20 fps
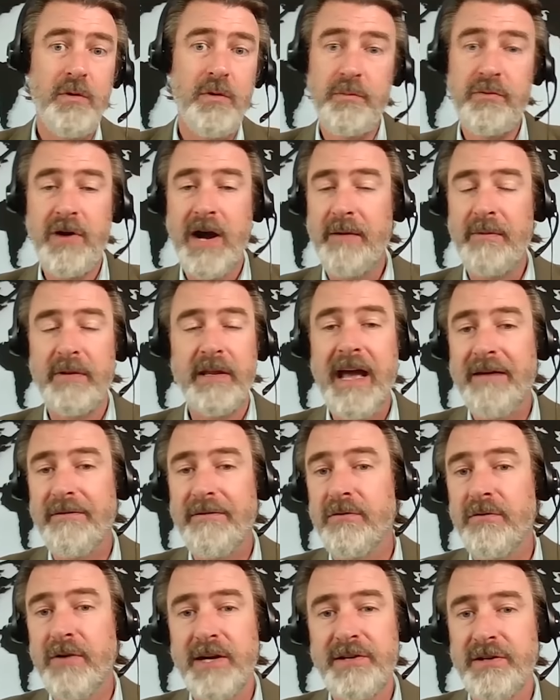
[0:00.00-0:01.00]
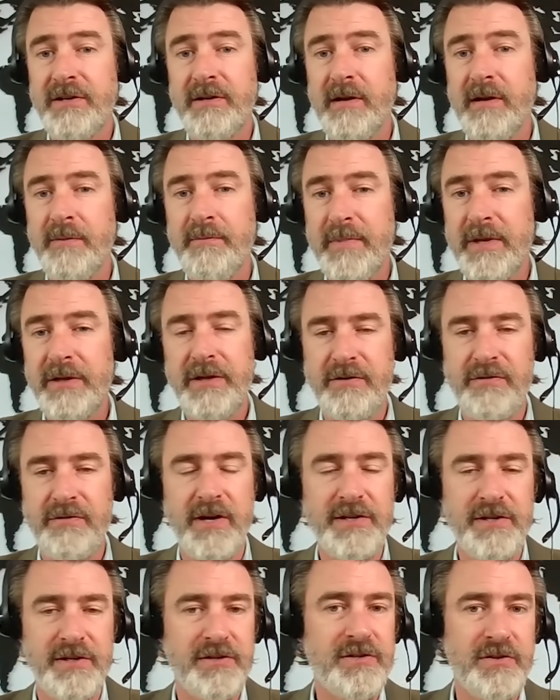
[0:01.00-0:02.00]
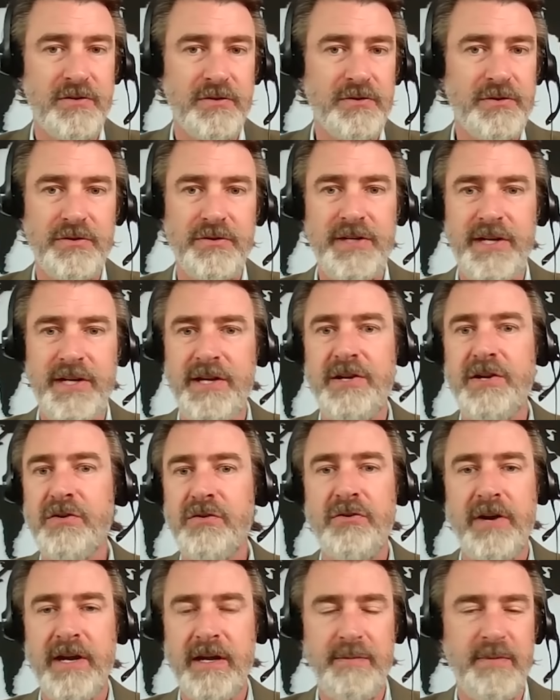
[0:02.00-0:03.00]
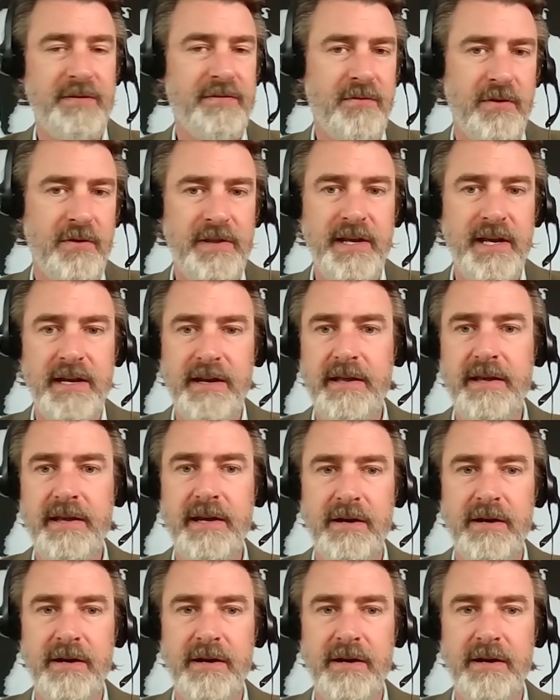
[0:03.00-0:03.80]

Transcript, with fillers: we'll probably have a Russian, a million Russian soldiers in Ukraine before the end of the